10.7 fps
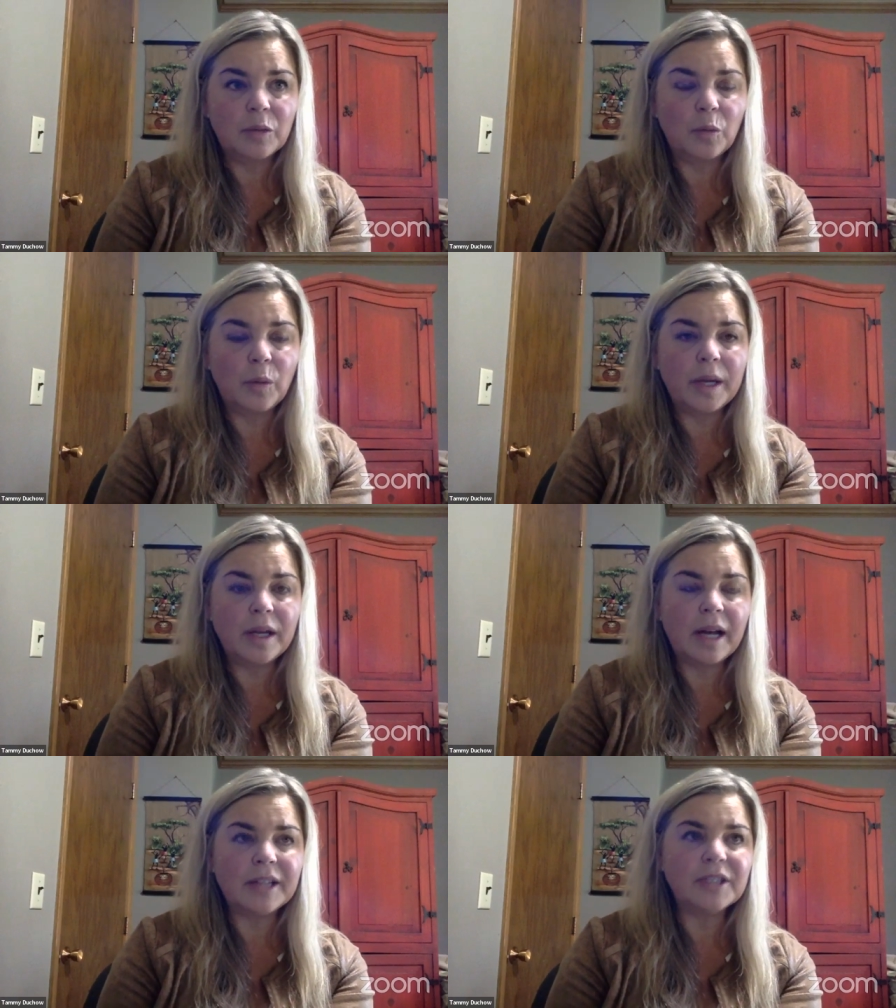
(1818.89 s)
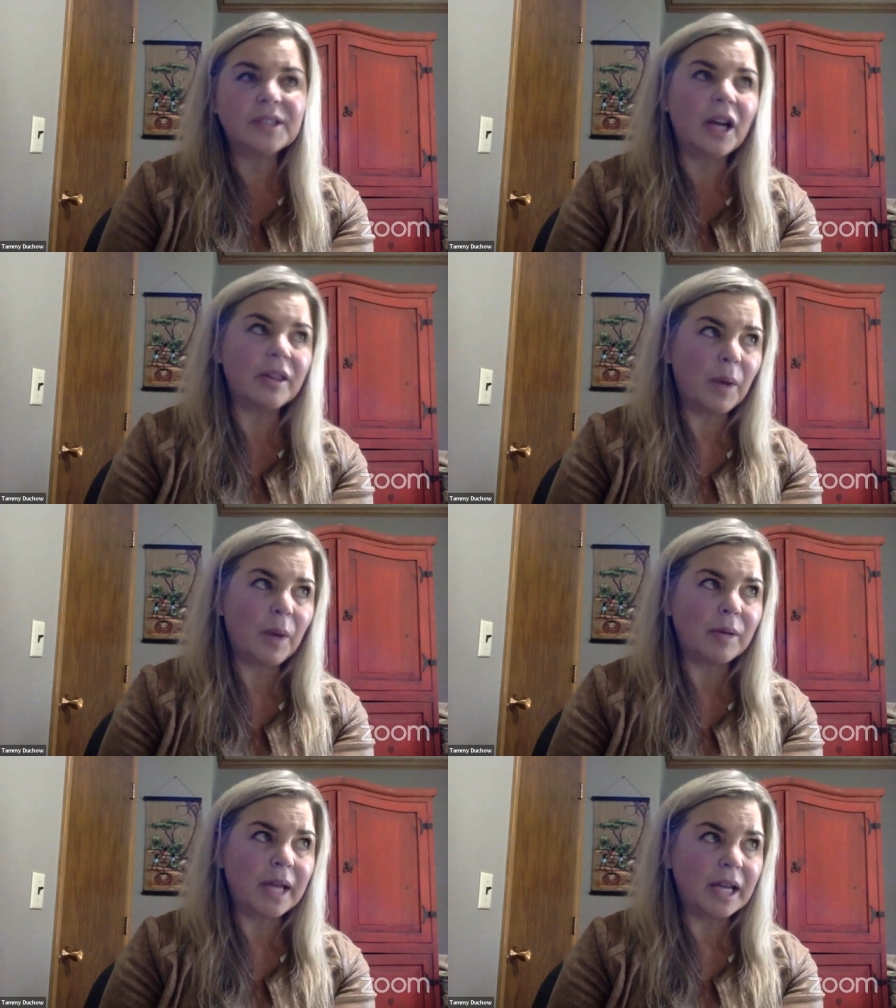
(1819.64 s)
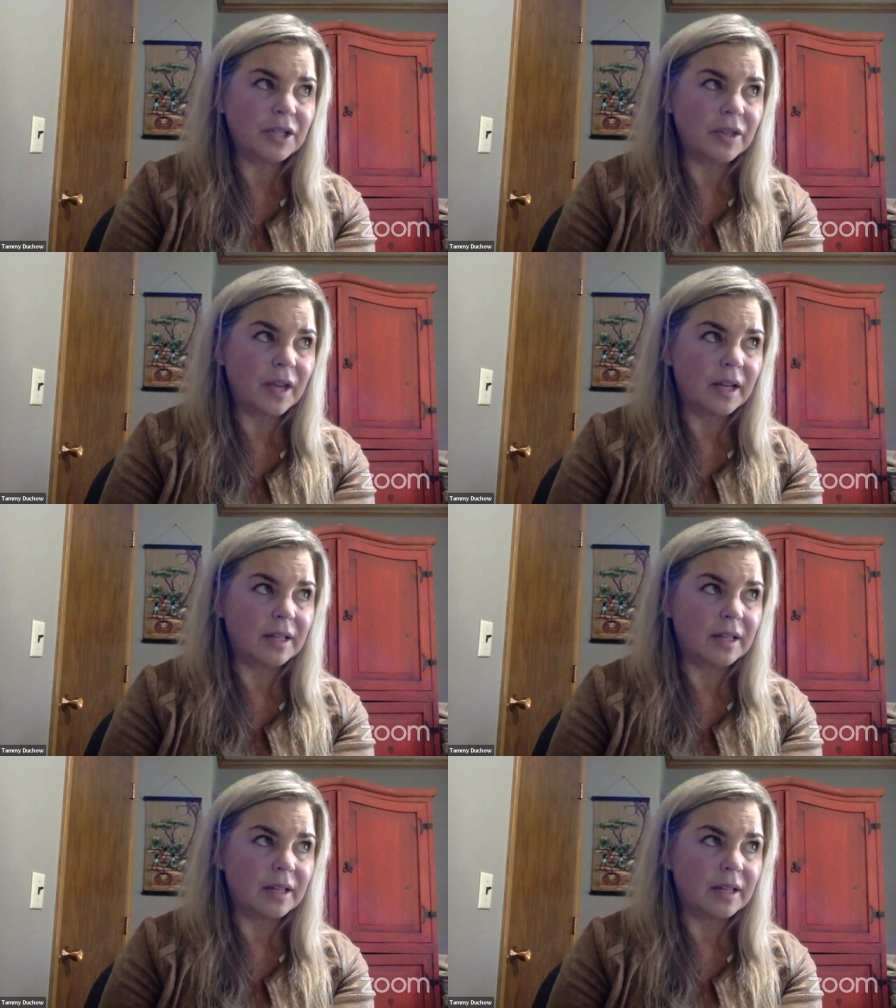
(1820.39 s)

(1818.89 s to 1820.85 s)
I just saw the publication that